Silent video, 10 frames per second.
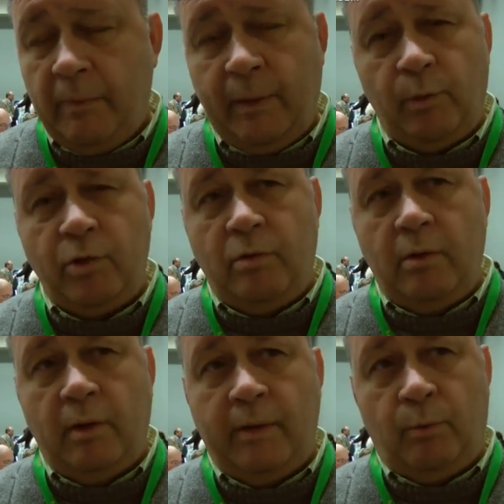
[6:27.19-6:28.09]

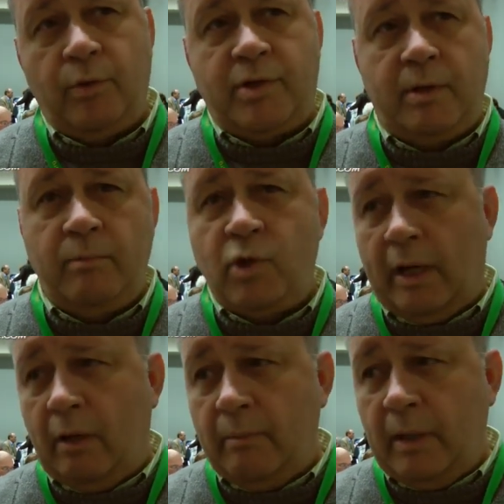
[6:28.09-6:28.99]
there were some
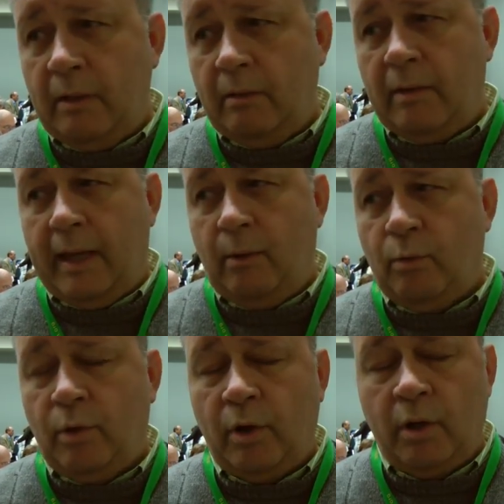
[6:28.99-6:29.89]
gentlemen that
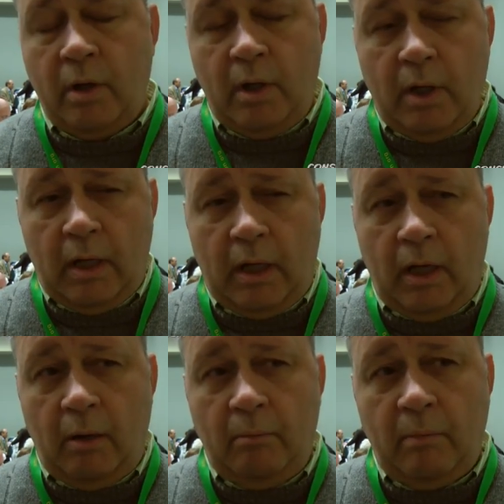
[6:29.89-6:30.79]
were
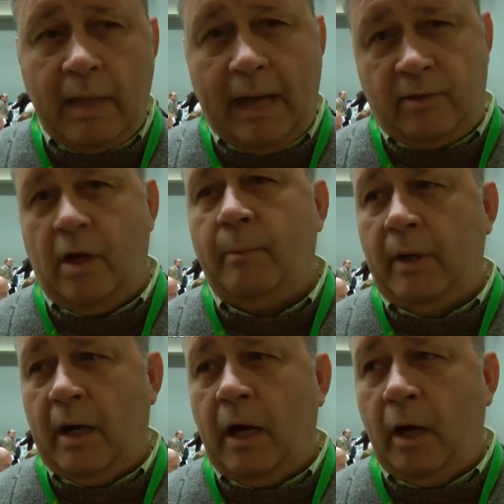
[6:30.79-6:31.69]
locked arm
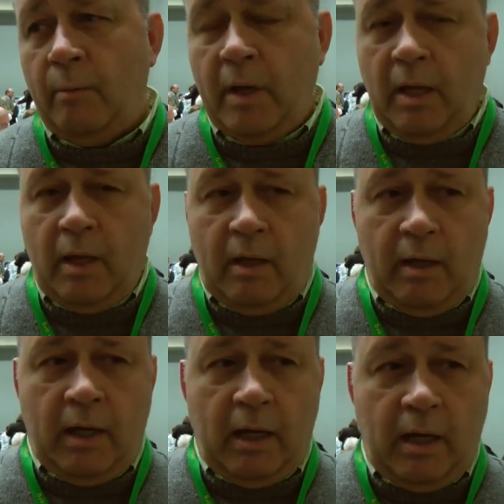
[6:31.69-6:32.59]
in arm,
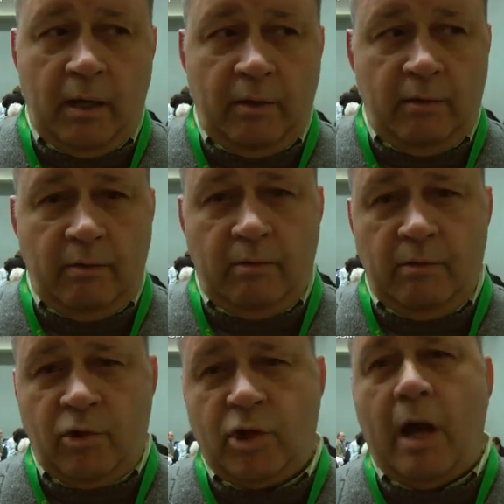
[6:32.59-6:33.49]

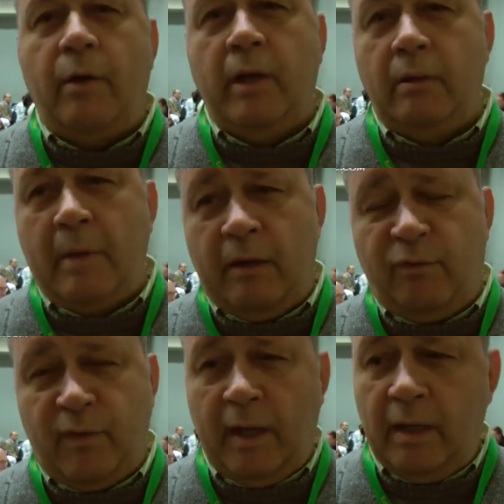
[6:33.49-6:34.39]
shouting in my
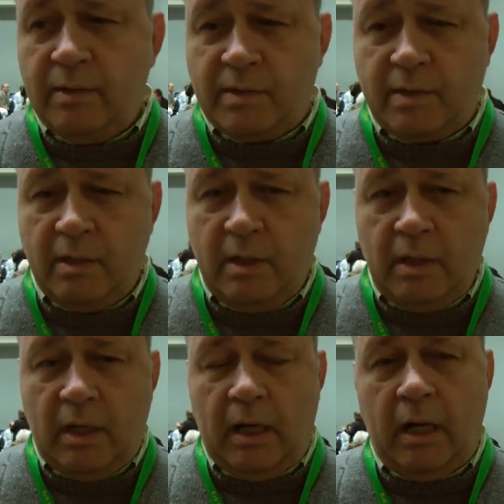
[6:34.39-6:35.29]
face.
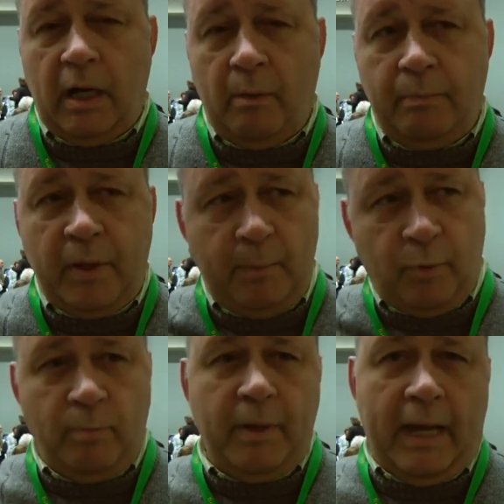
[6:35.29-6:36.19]

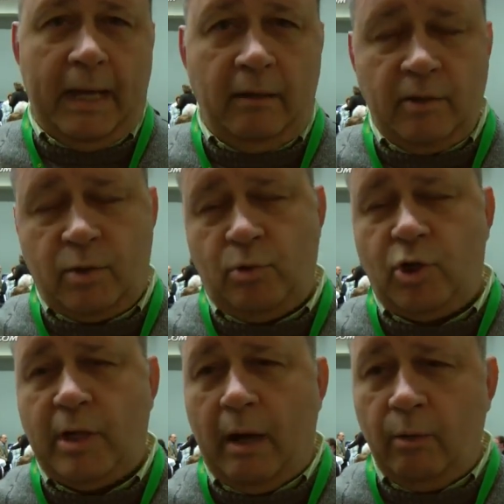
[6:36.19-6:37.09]
People behind us were
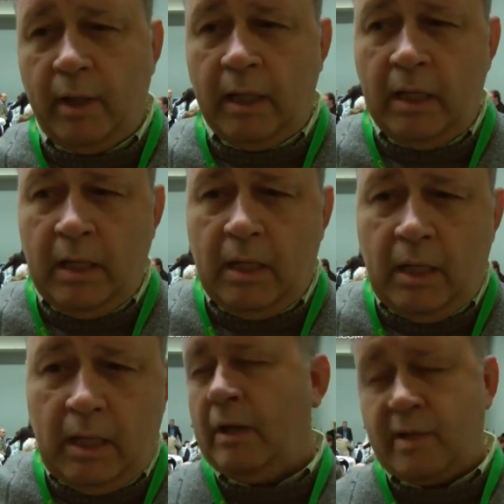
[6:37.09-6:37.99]
shouting.
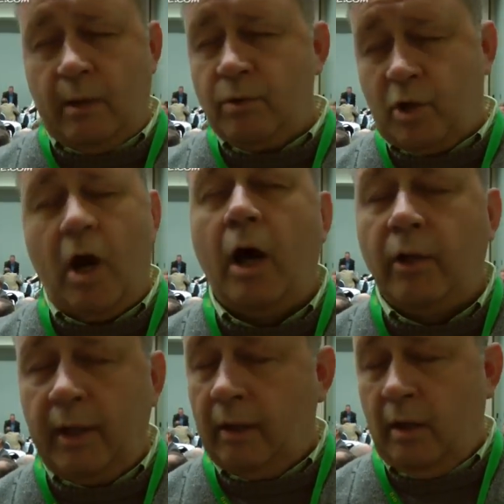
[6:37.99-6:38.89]
As I was
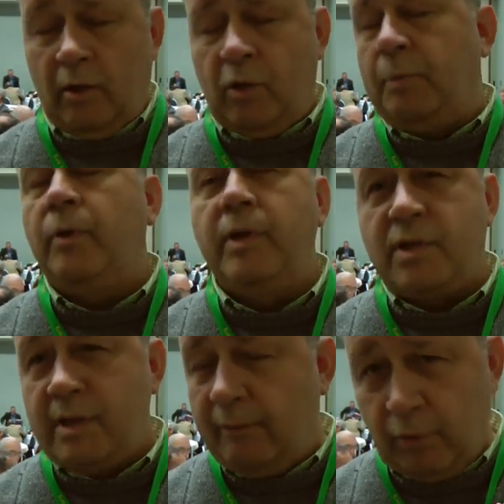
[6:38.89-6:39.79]
calling, the
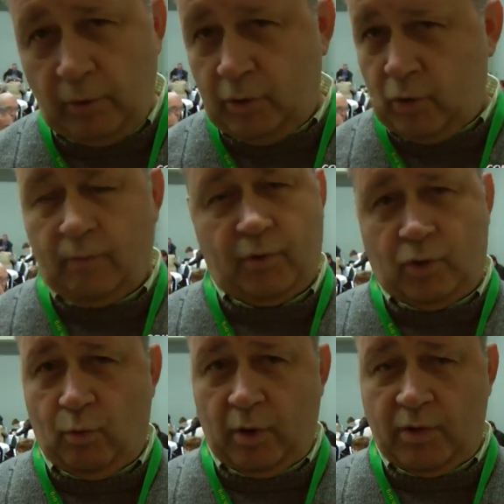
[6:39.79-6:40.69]
police never looked over
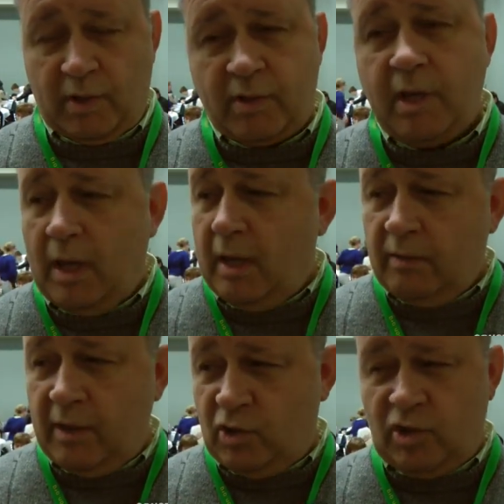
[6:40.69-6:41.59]
towards us.
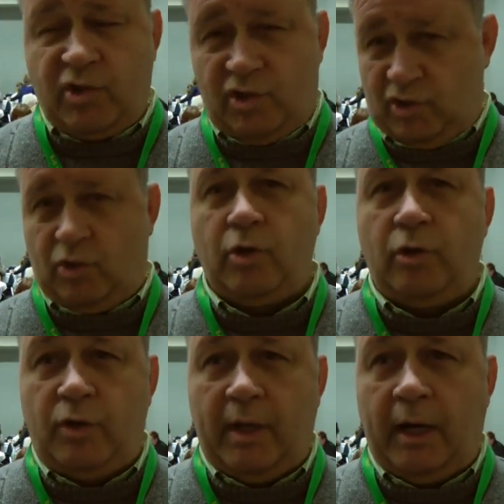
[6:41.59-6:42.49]
They just
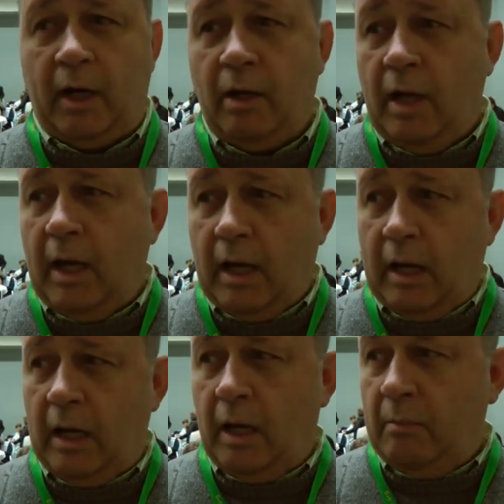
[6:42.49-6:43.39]
stood there,
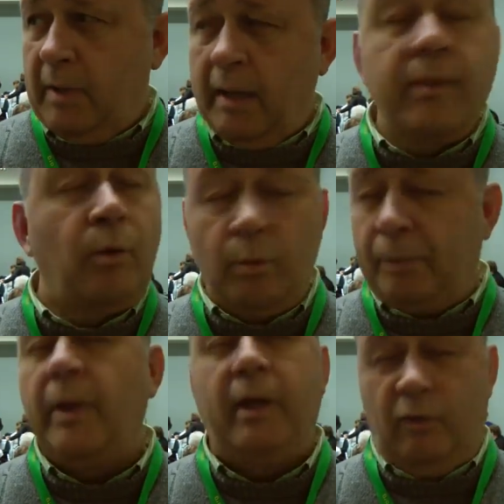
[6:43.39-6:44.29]
and there were
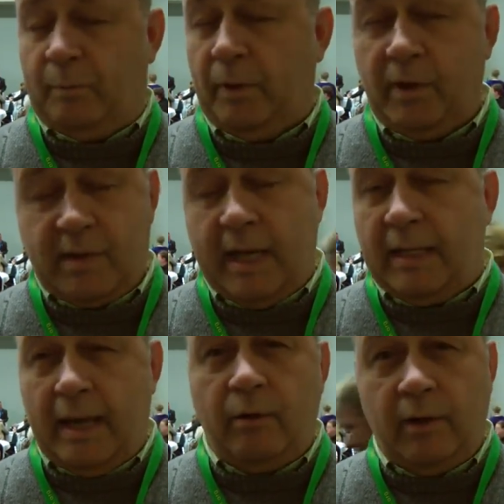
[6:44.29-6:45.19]
plenty of police. I
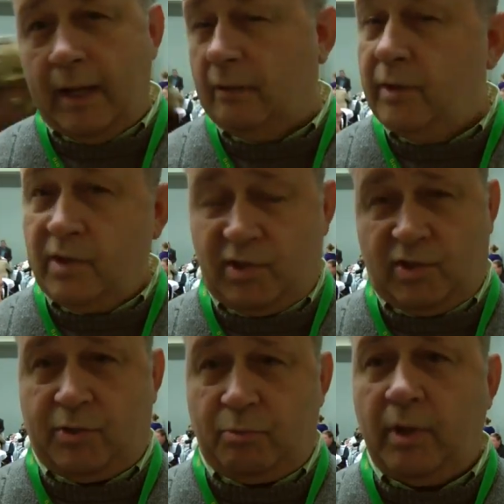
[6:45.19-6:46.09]
counted at
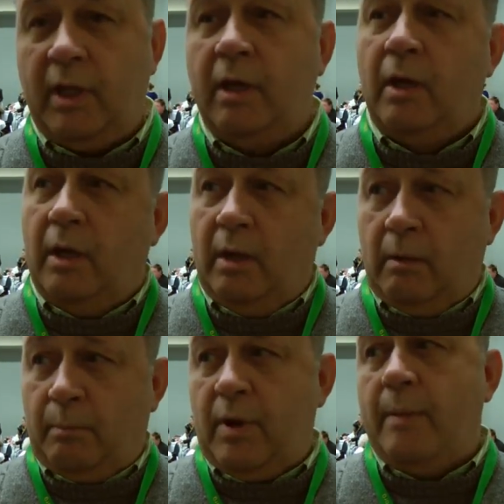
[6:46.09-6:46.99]
least 3,
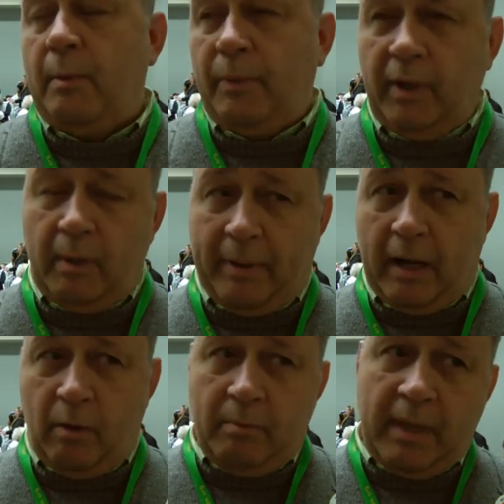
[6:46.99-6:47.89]
probably
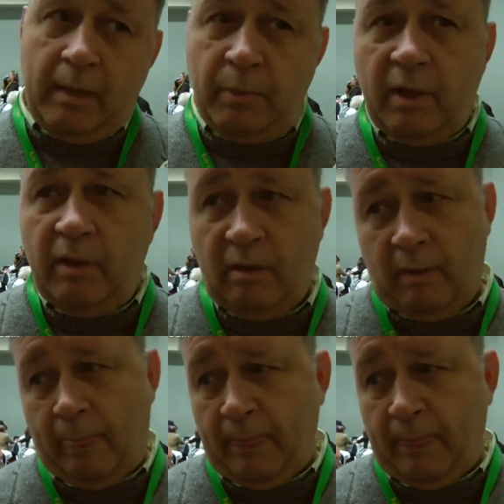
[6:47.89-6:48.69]
about maybe